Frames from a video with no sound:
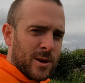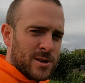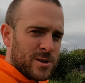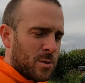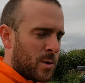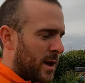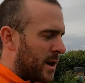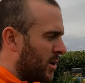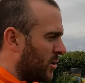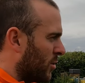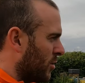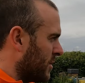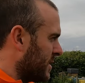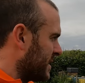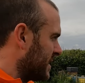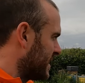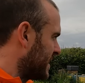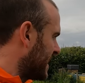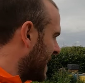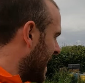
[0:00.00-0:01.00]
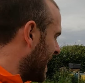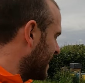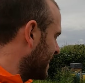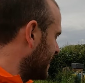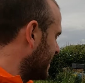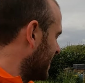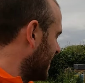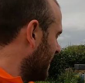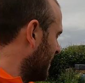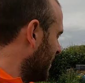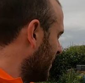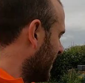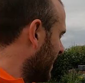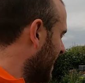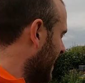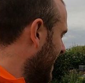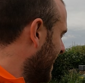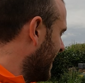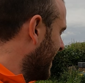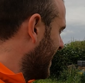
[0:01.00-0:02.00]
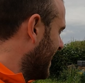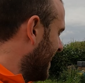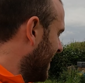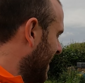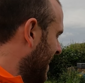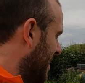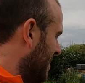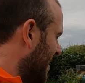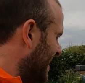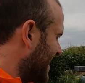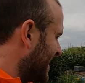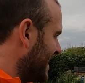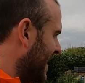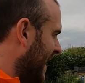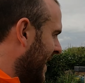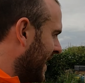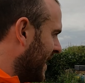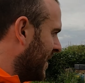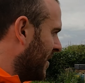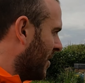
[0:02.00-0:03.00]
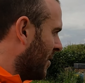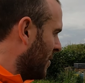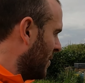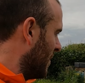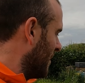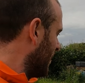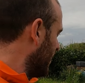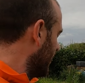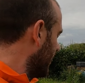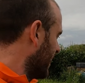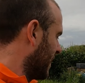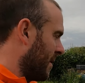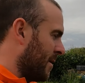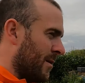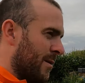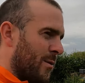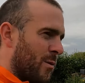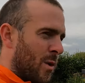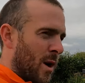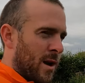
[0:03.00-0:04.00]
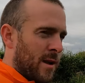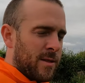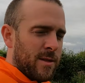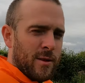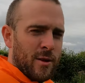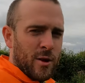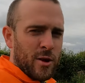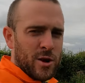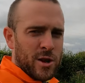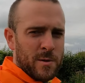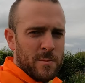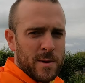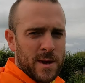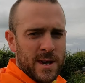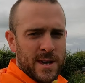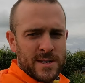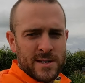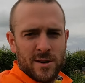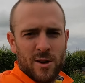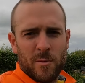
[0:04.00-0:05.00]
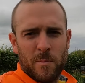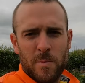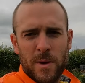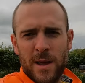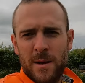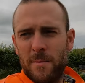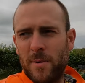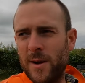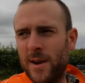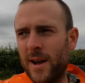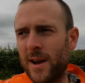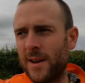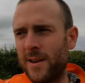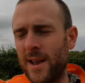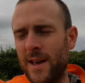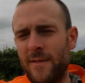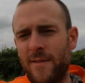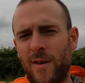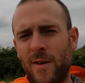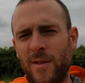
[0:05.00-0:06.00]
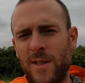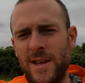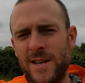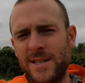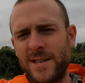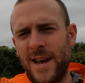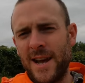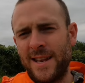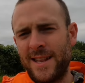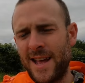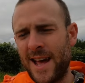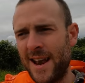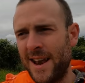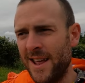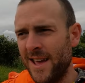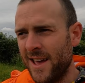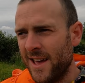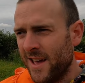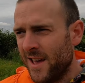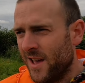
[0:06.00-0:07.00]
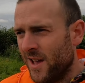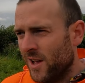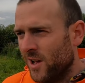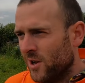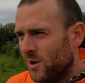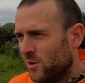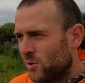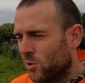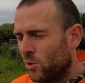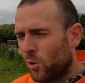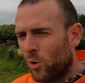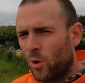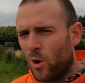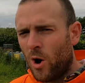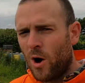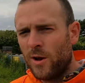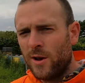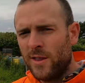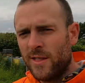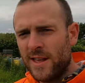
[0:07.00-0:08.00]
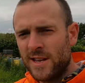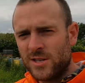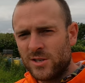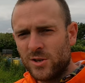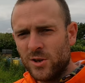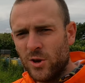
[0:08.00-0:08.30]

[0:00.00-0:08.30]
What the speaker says: quite a good stat. But still, you know, 1/3 of your bees are not being productive on this site. And go on this